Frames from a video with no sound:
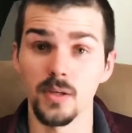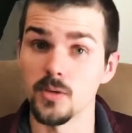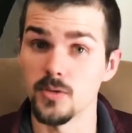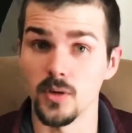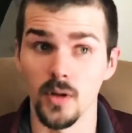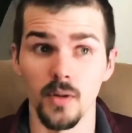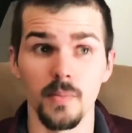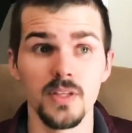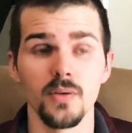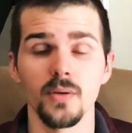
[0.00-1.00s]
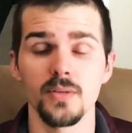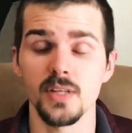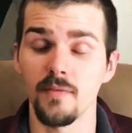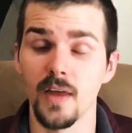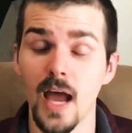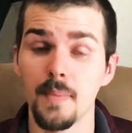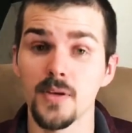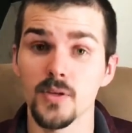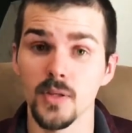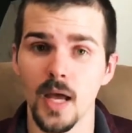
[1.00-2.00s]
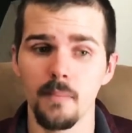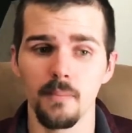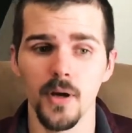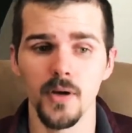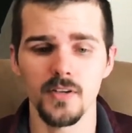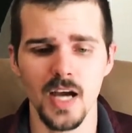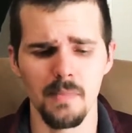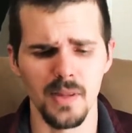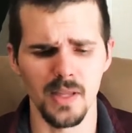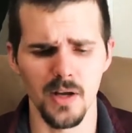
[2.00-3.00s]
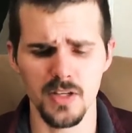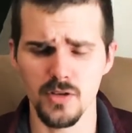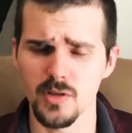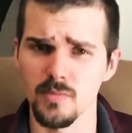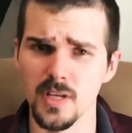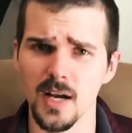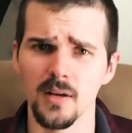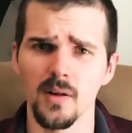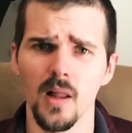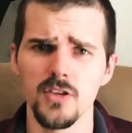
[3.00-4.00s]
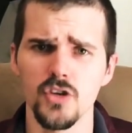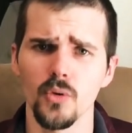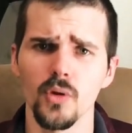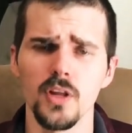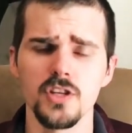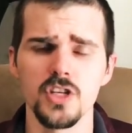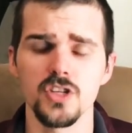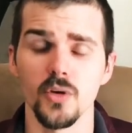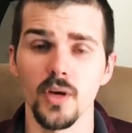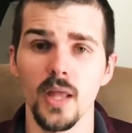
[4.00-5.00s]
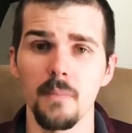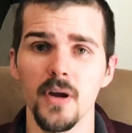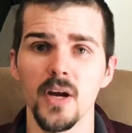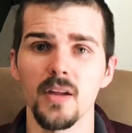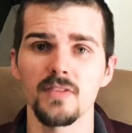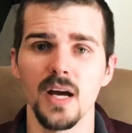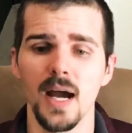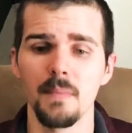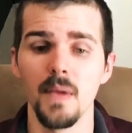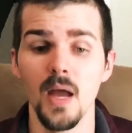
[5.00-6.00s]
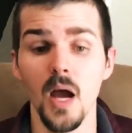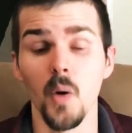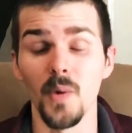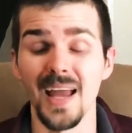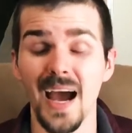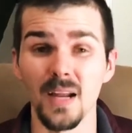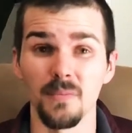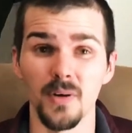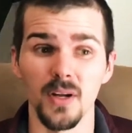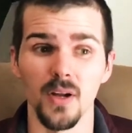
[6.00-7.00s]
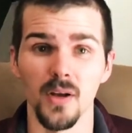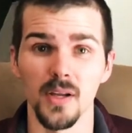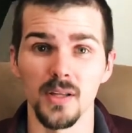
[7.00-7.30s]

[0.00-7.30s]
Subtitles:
due to all the mental stuff that happened during that period of time, and then also some technological glitches during that period of time, we had to put it on